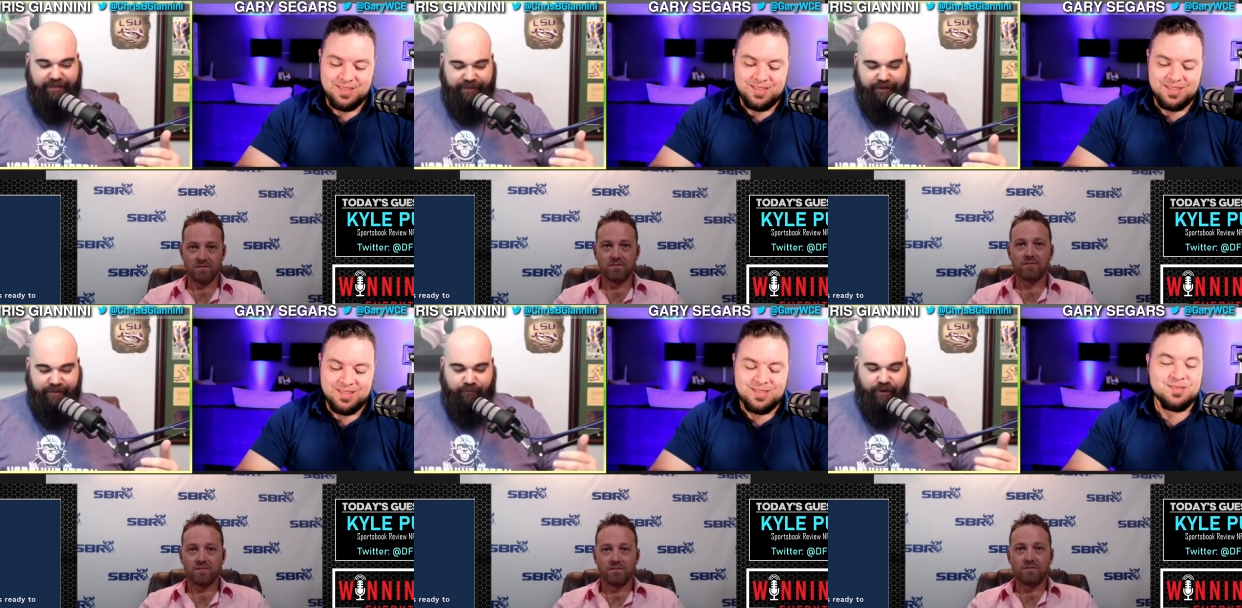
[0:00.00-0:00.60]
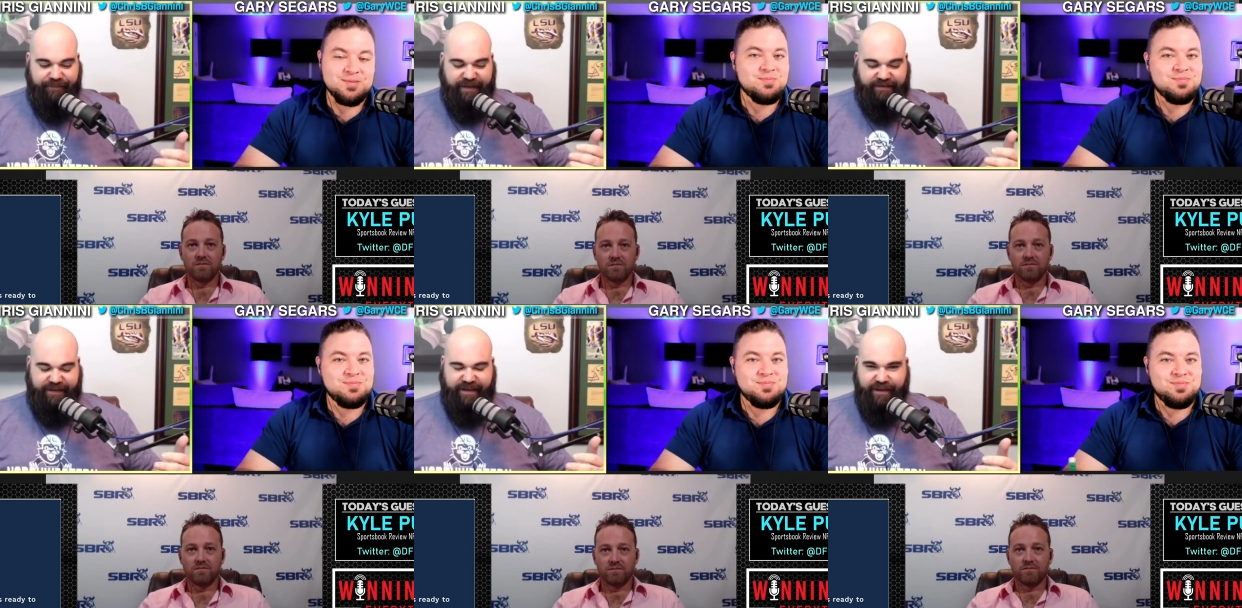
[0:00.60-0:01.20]
Speaker 1: them and what they
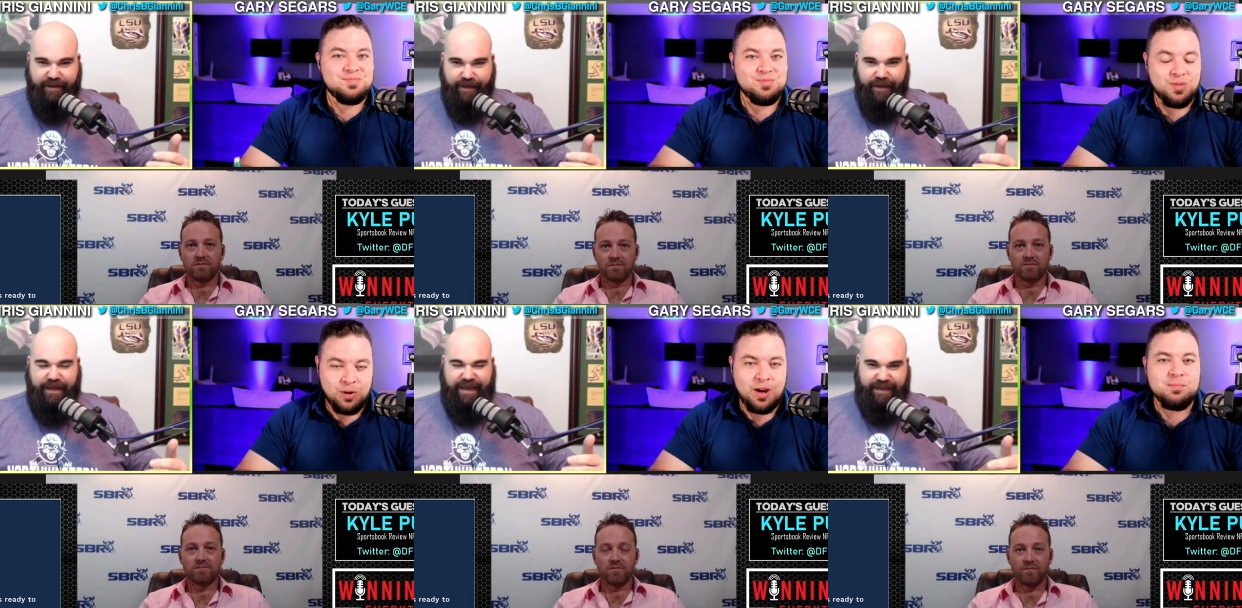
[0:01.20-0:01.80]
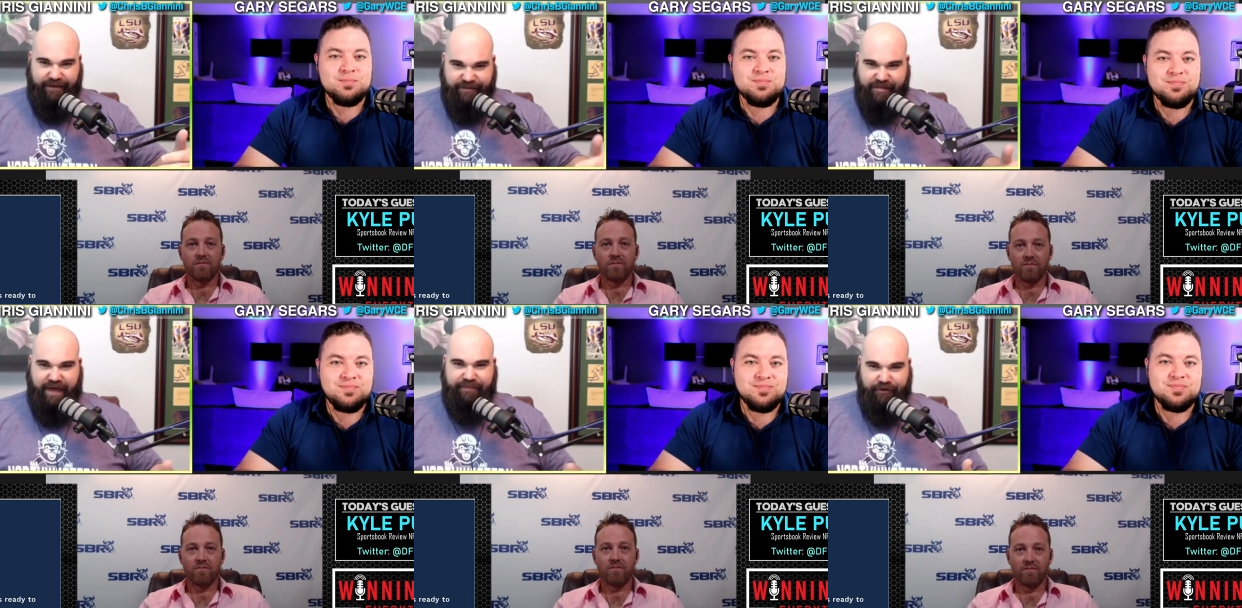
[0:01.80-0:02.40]
did okay.
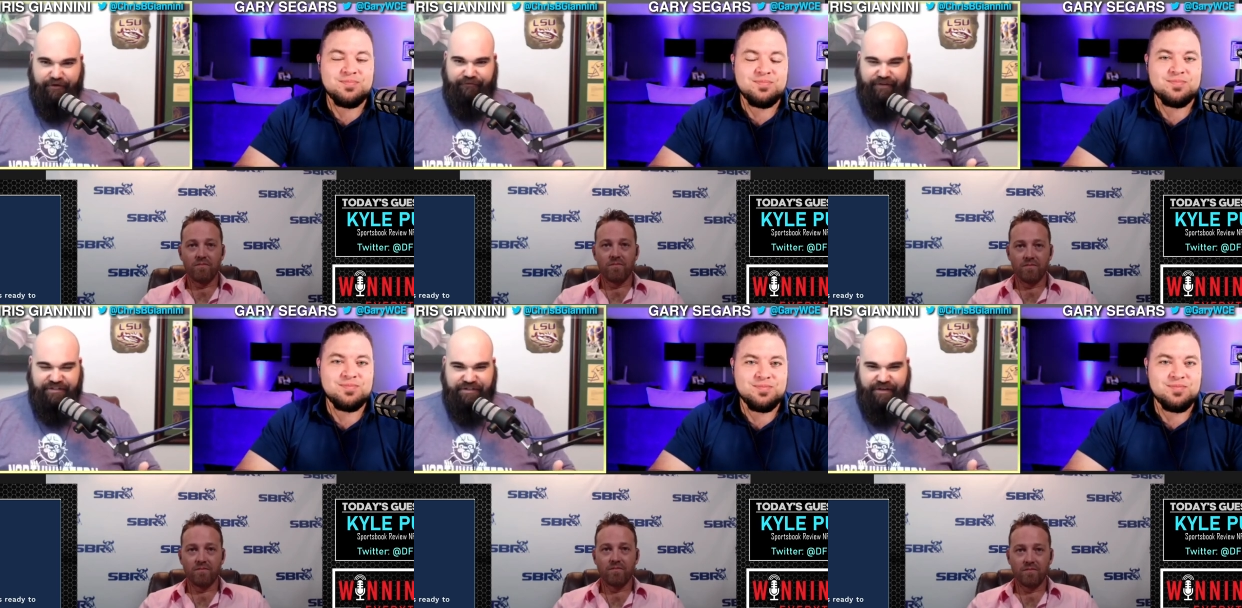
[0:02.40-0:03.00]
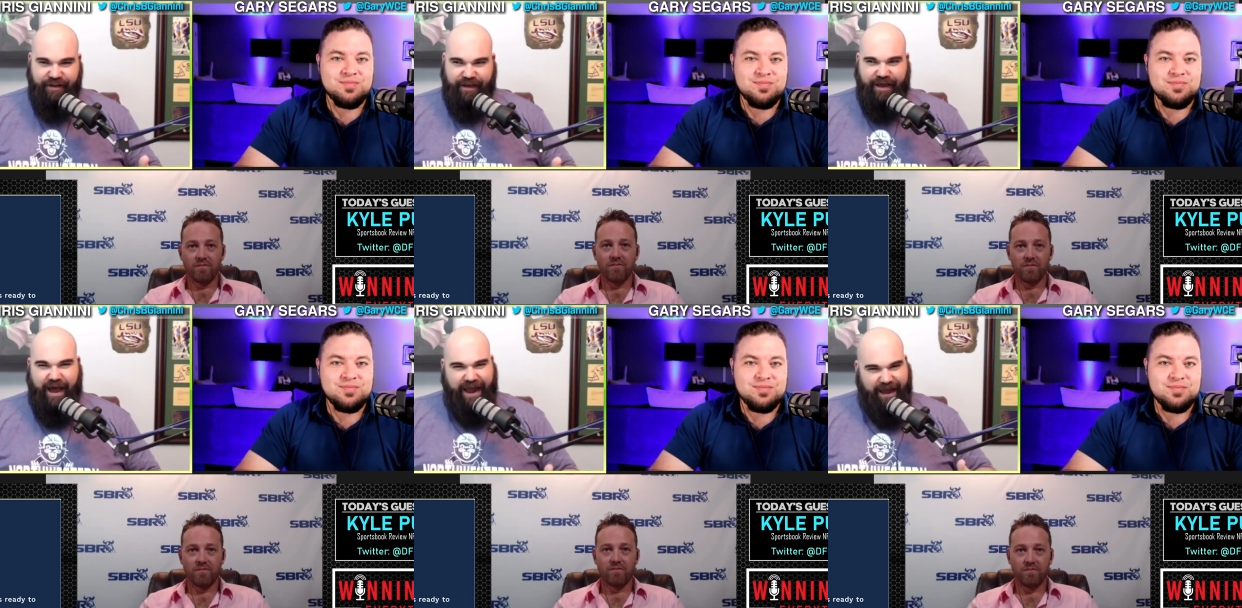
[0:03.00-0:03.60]
inside their division.
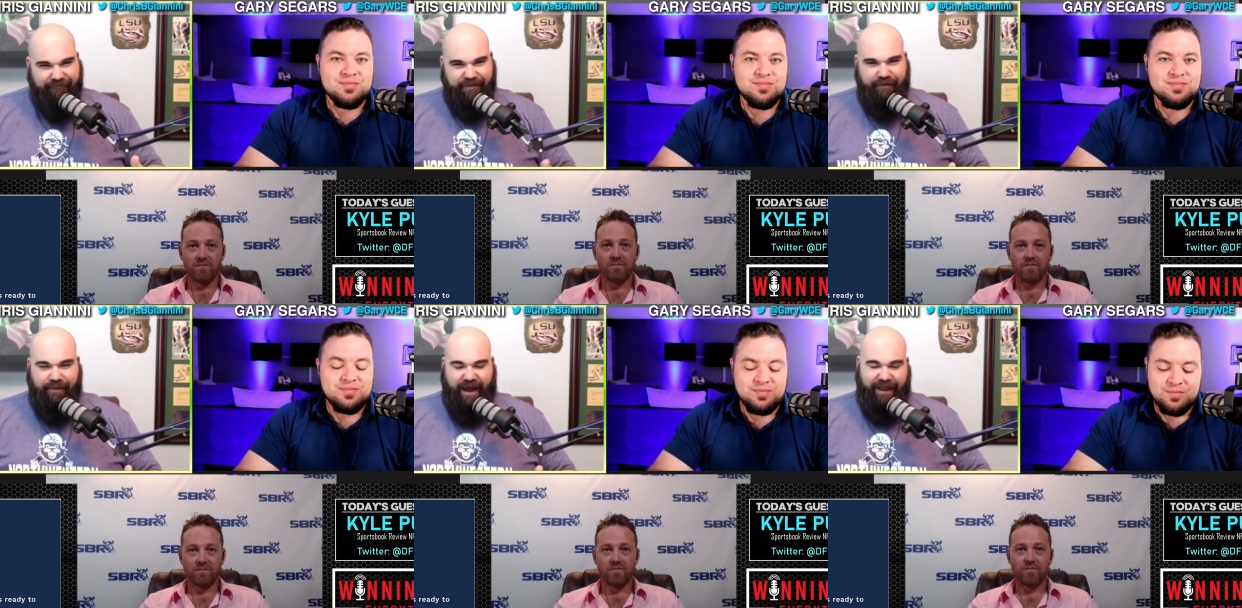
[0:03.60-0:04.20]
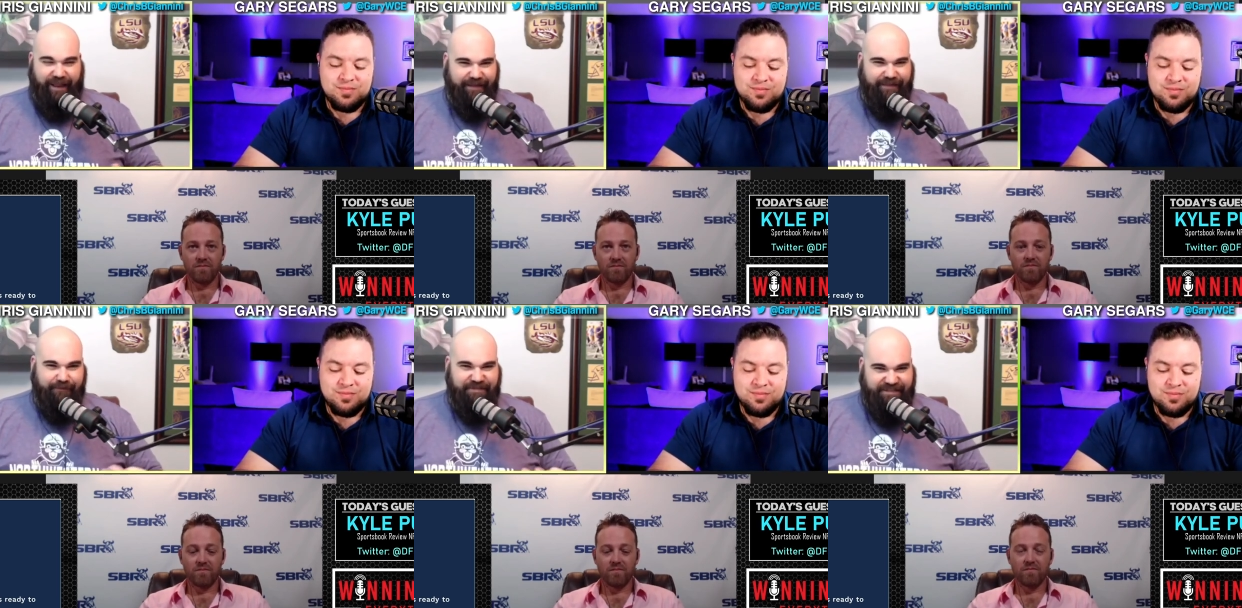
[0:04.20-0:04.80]
I have them, I like
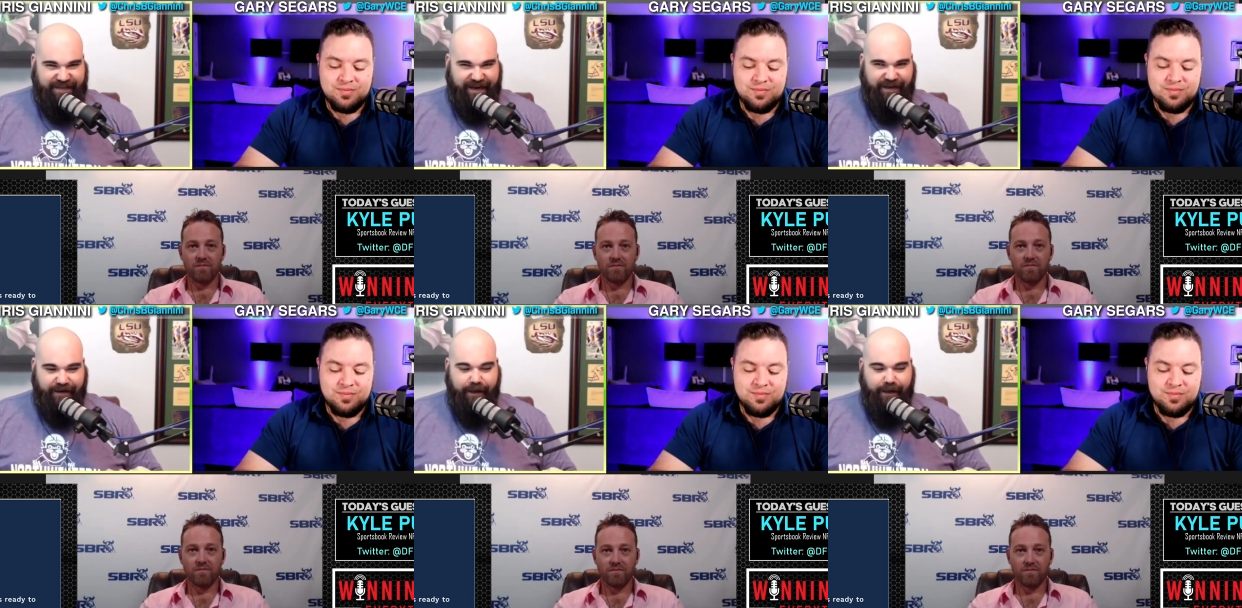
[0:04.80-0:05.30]
them second.